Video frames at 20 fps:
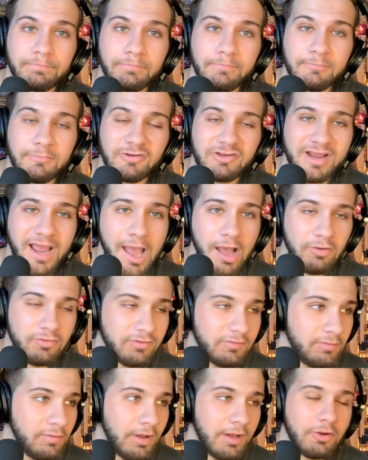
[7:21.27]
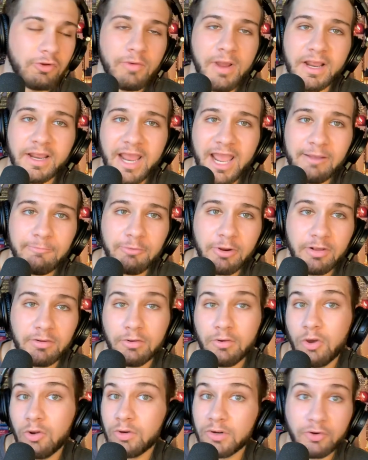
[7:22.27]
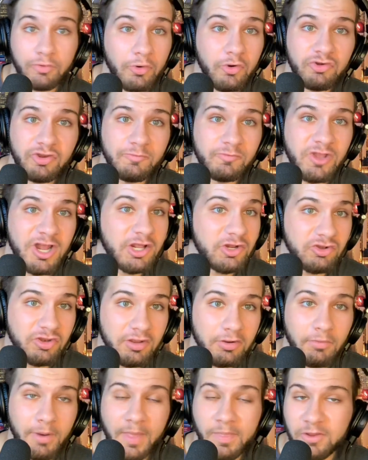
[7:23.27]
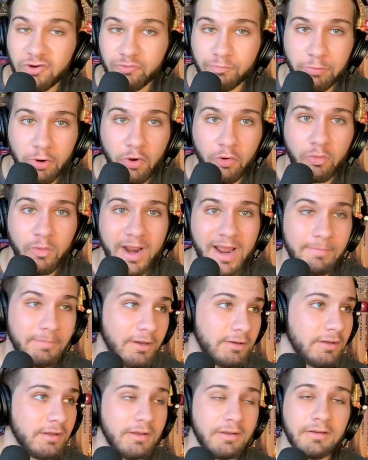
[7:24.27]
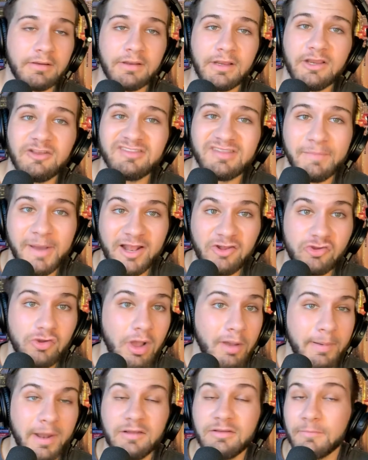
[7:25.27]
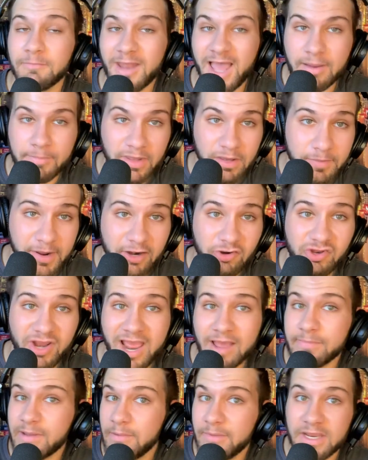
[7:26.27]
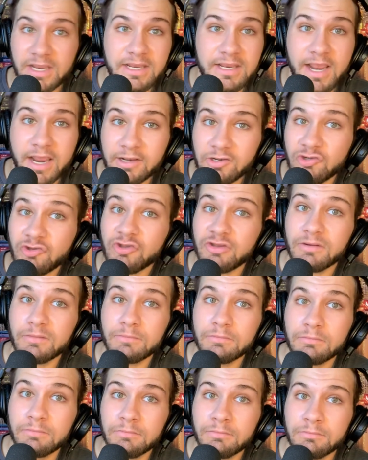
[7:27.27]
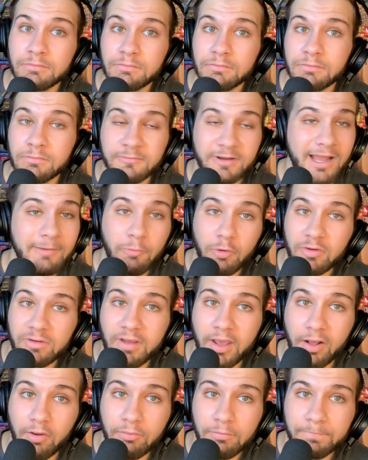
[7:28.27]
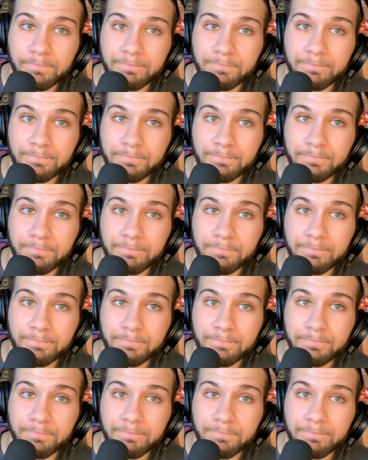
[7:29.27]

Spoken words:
Scouts like Greg Gabriel, Olin Krutz have said it too on this program that he's the best offensive lineman the Bears have. Maybe he is. Time will tell.